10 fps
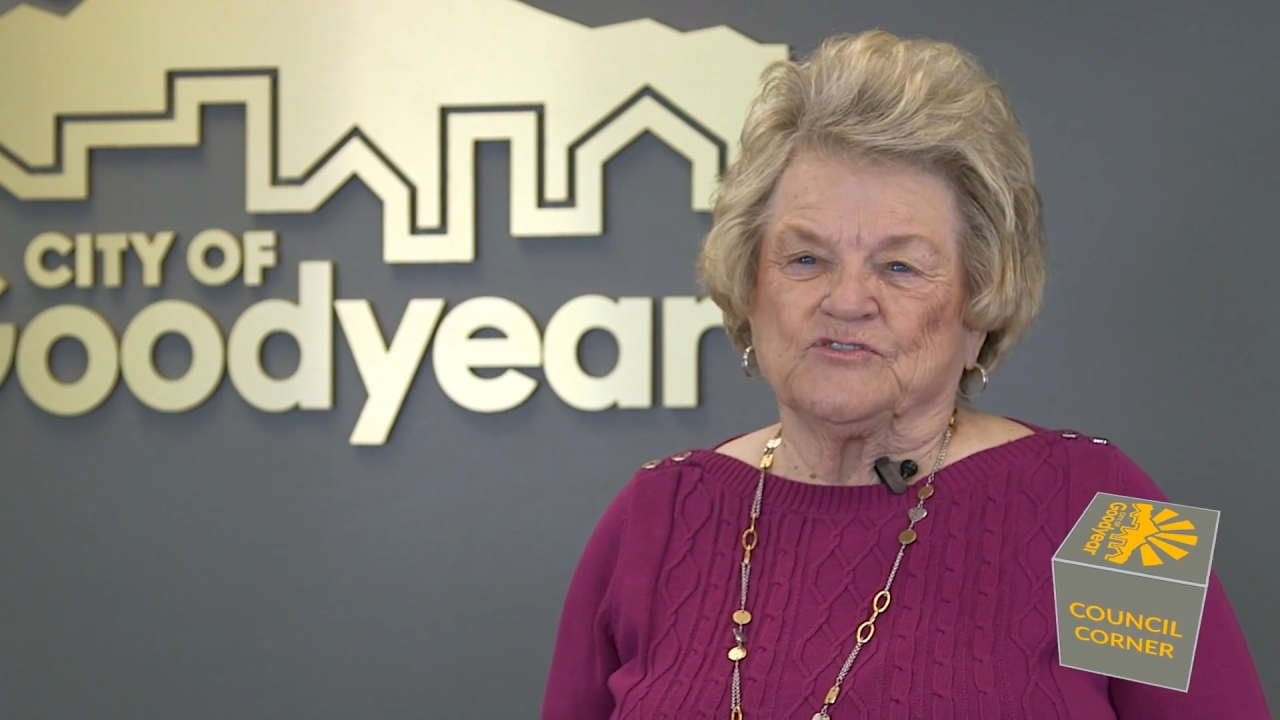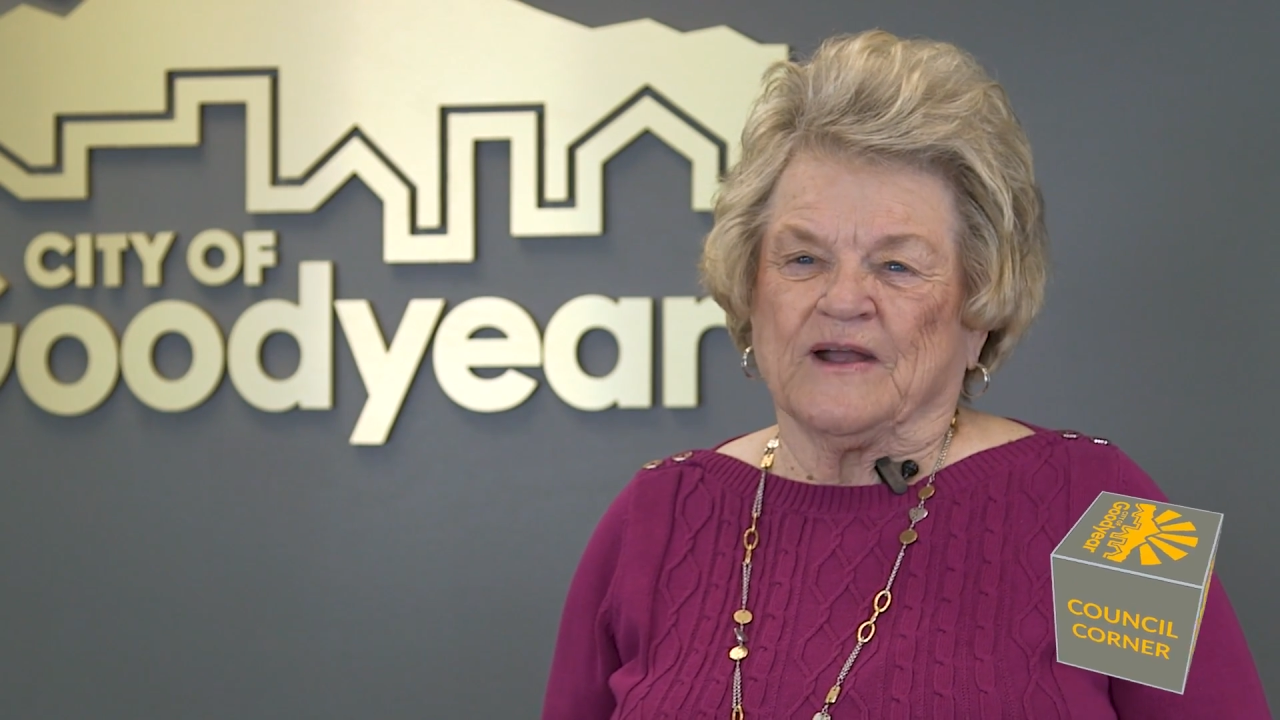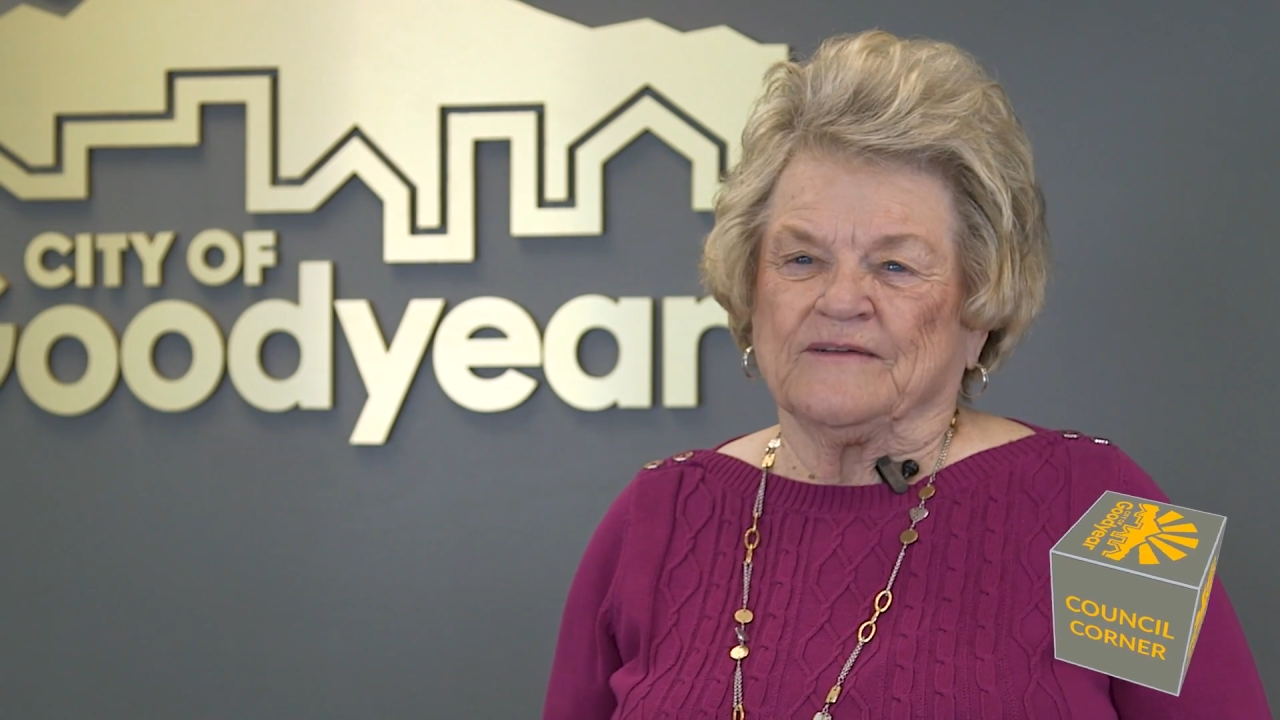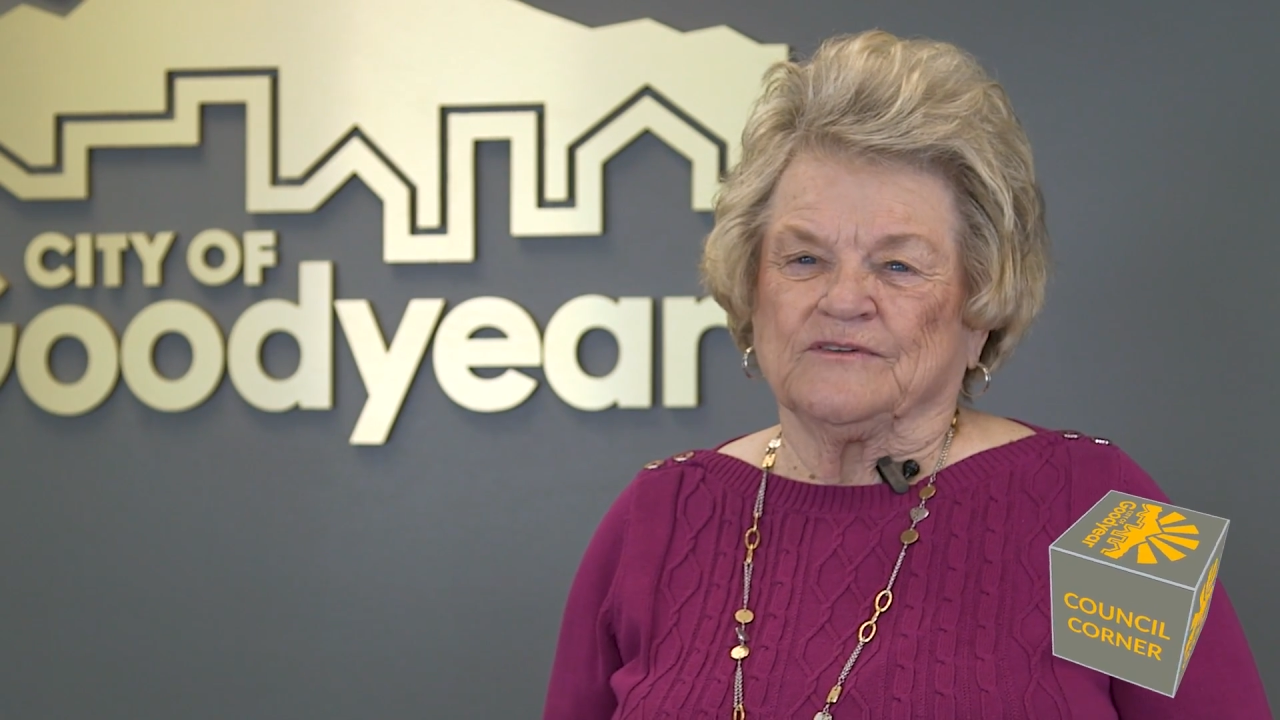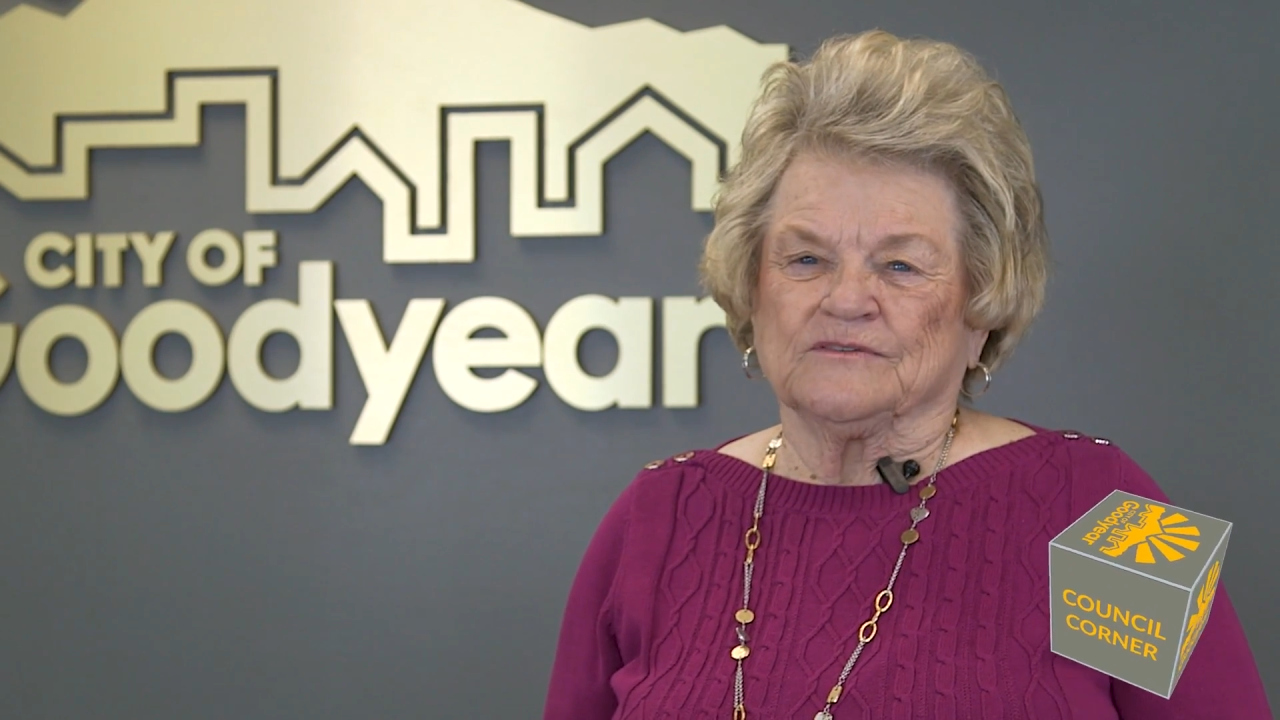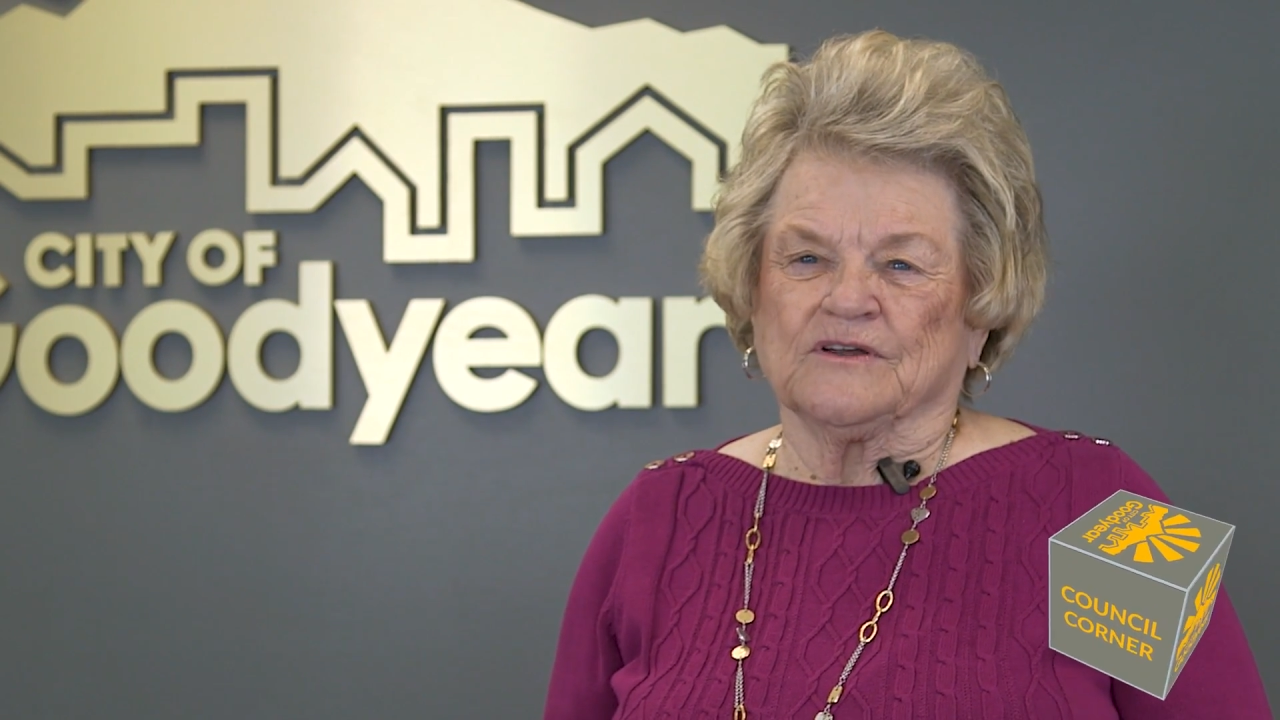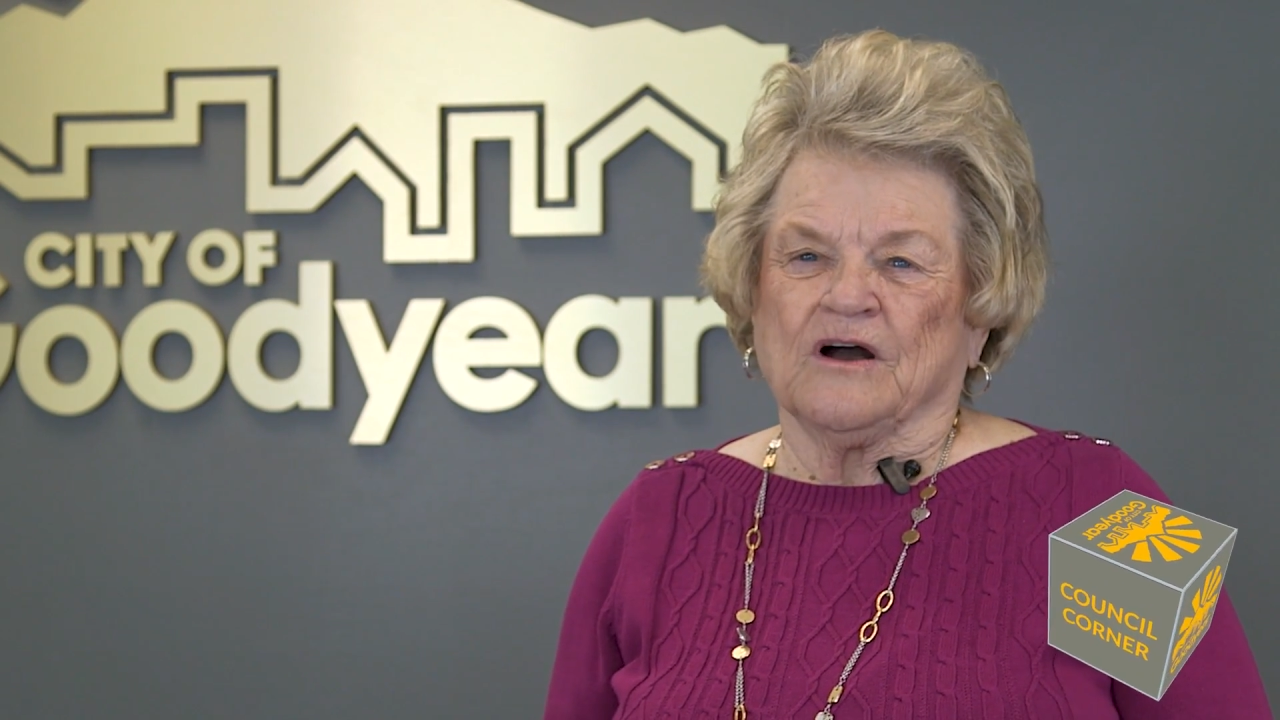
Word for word: traveled